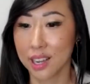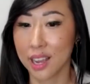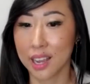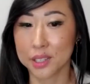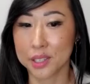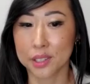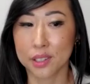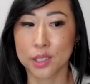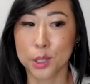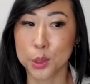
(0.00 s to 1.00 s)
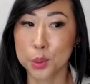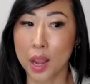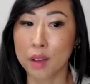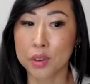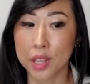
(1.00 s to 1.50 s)
and soon
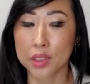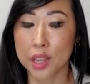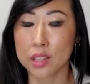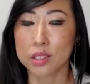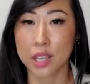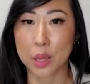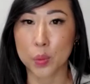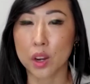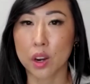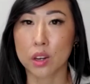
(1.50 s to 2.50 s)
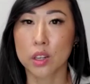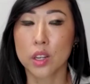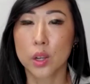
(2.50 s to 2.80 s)
after that that same year